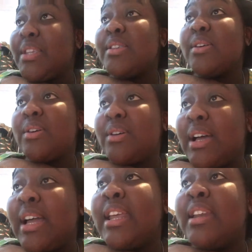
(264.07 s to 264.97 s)
So
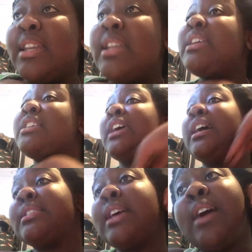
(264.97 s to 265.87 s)
at the end of the day, she
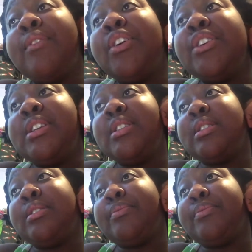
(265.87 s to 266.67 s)
has to have a reason